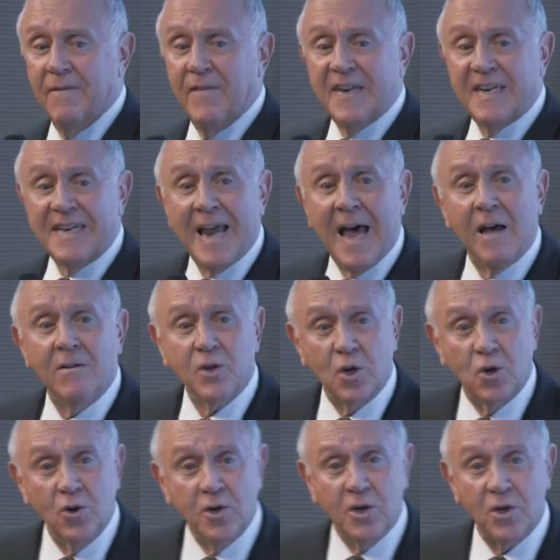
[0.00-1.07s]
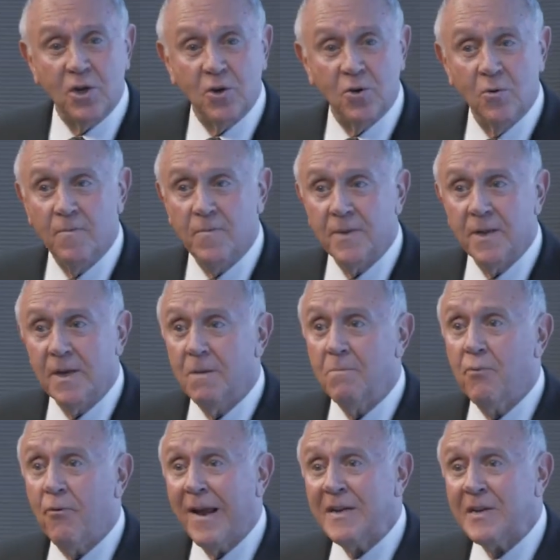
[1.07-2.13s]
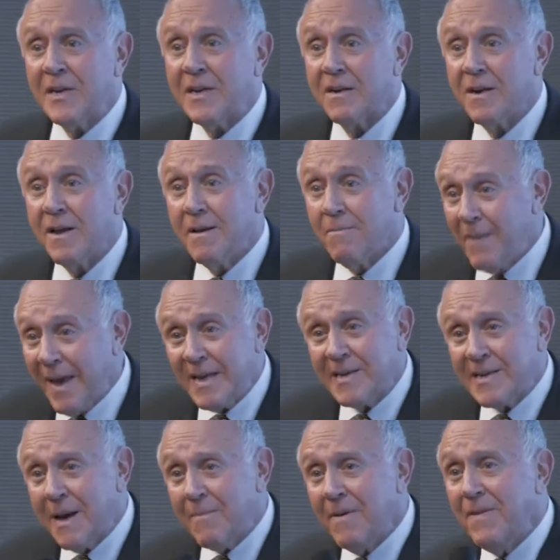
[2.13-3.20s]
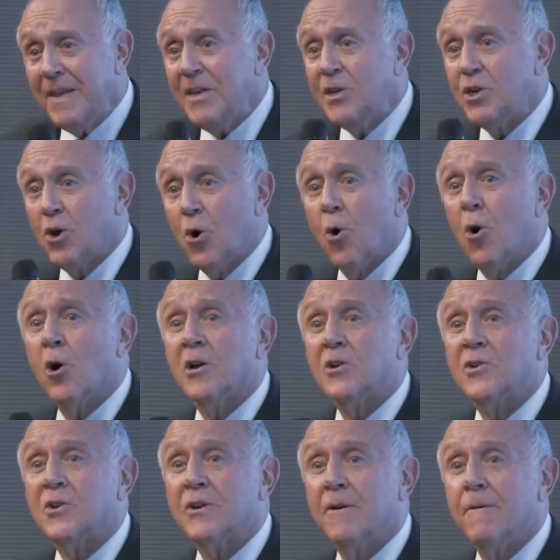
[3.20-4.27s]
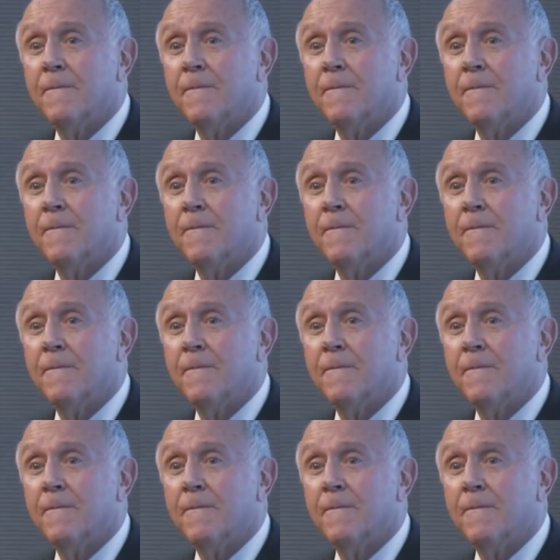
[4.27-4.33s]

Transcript: if it sounds good to you, embrace it. Make some of these yours.